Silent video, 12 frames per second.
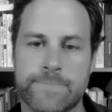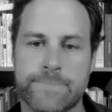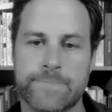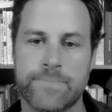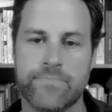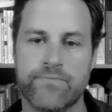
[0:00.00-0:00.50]

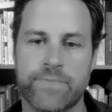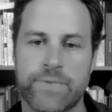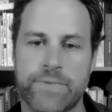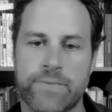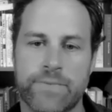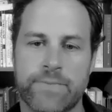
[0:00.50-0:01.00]

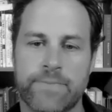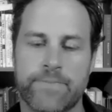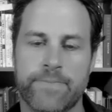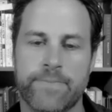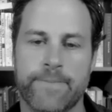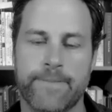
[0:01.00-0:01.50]

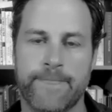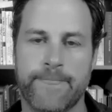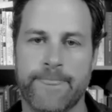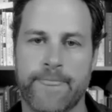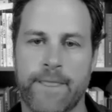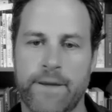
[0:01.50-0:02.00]

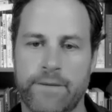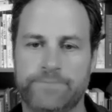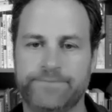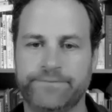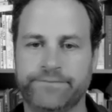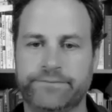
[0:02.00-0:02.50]

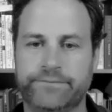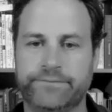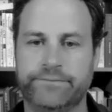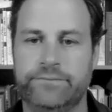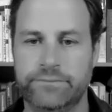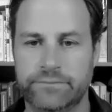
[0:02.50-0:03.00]

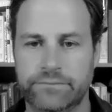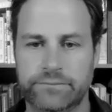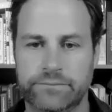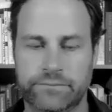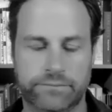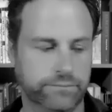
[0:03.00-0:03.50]

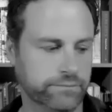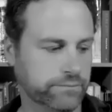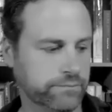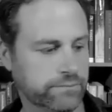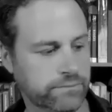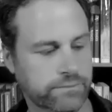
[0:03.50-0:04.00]

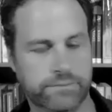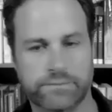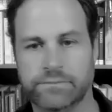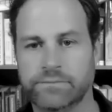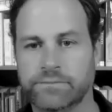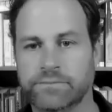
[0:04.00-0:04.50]

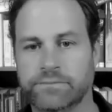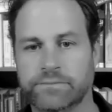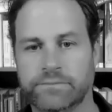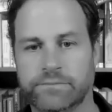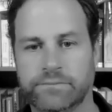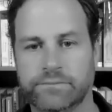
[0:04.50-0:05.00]

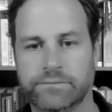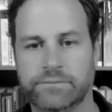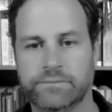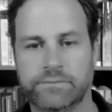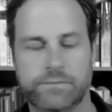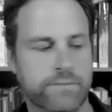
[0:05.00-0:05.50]

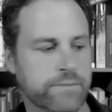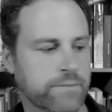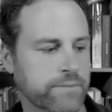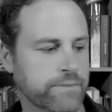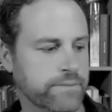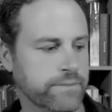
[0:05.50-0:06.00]

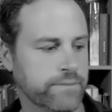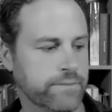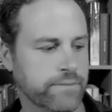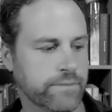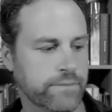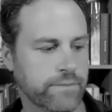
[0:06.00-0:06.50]

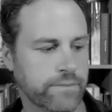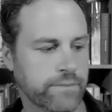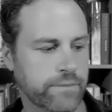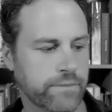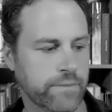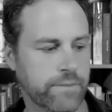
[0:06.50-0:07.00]

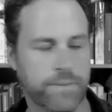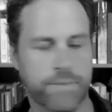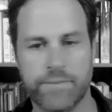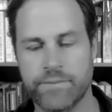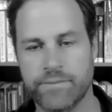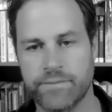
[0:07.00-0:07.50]

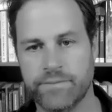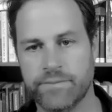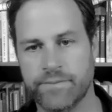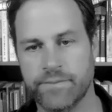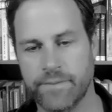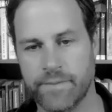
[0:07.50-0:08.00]
The person shown says nothing.